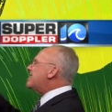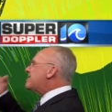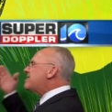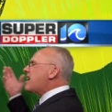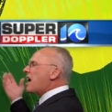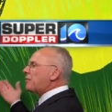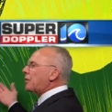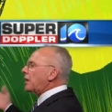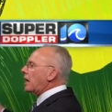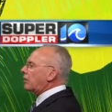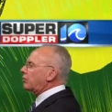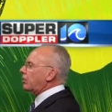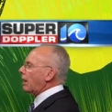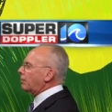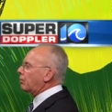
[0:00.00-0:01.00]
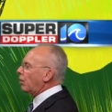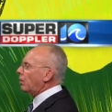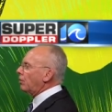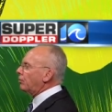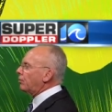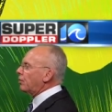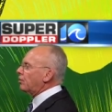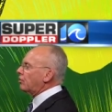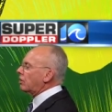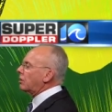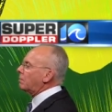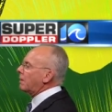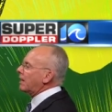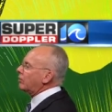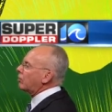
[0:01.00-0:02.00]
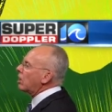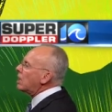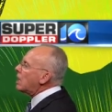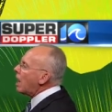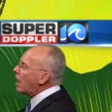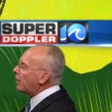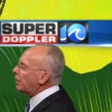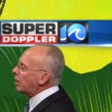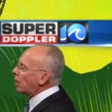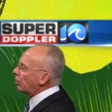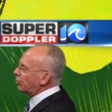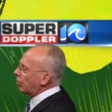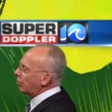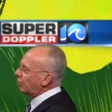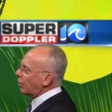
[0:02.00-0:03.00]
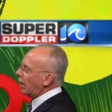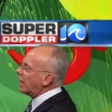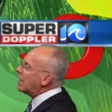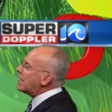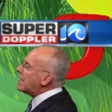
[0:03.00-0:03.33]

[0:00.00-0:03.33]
Nothing exceptional. This is Virginia Beach, uh, the oceanfront.